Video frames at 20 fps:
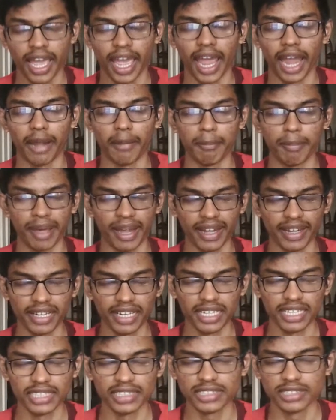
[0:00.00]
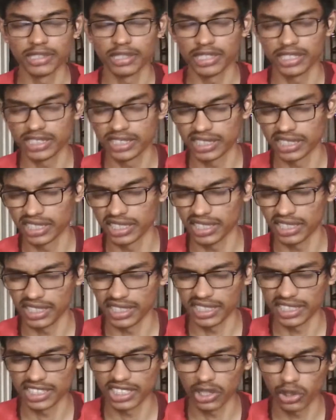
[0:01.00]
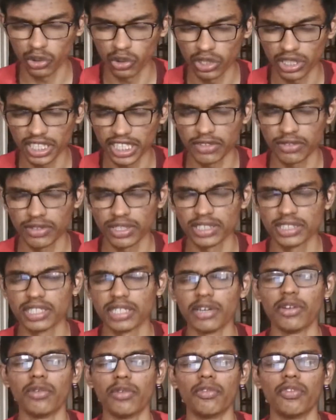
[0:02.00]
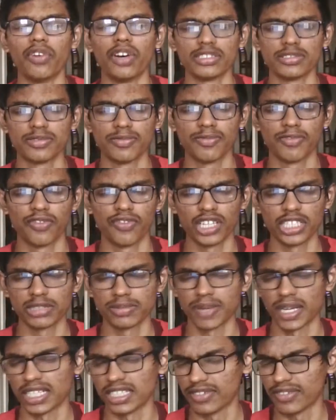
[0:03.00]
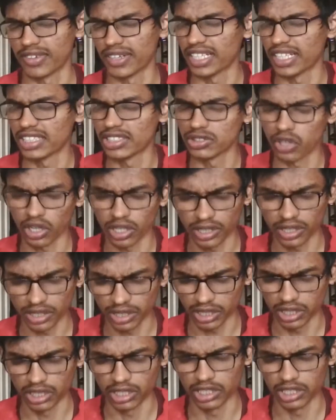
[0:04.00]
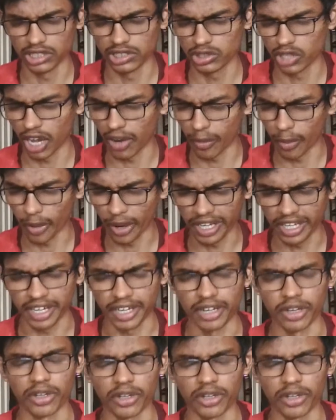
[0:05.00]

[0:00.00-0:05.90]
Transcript: and parental is a route in which the first pass effect is not is avoided.